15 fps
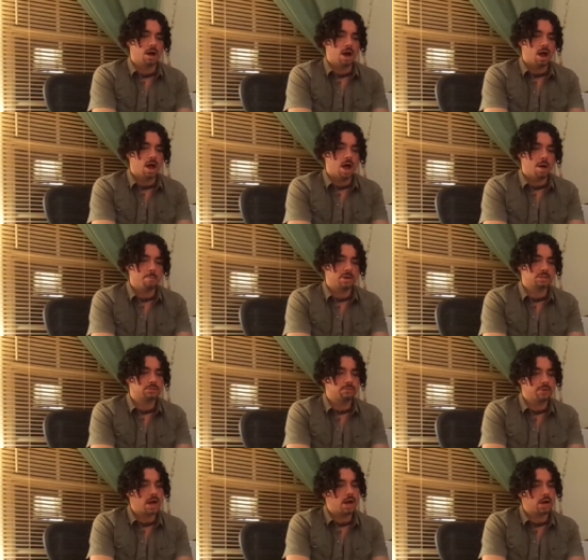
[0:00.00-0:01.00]
Um, and it's
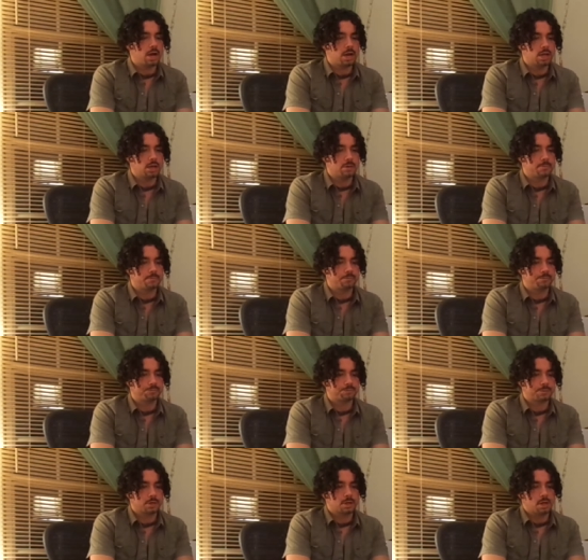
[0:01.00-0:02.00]
very
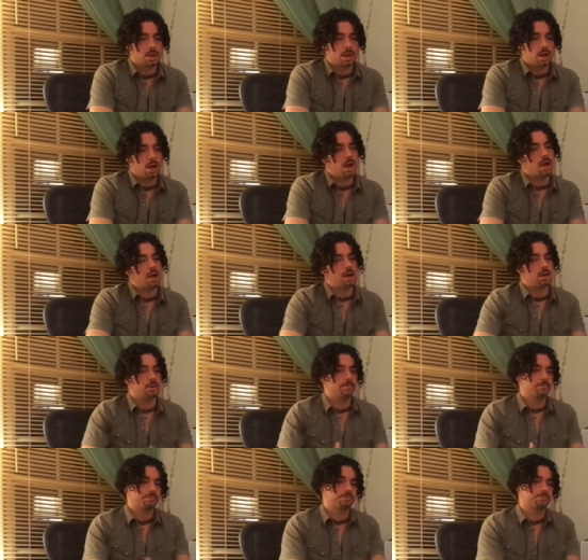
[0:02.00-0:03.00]

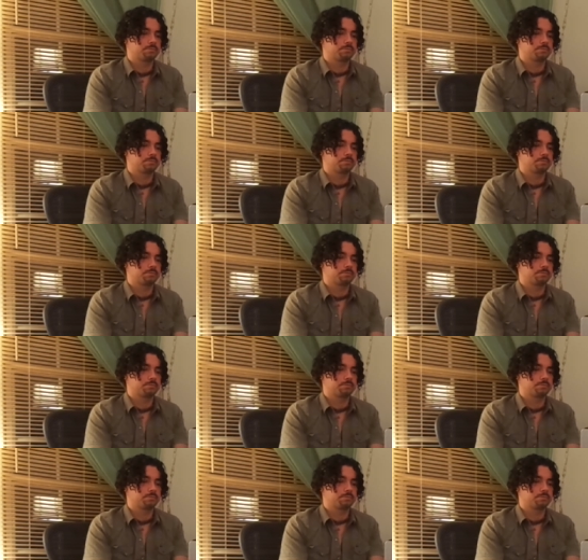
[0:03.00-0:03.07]
um,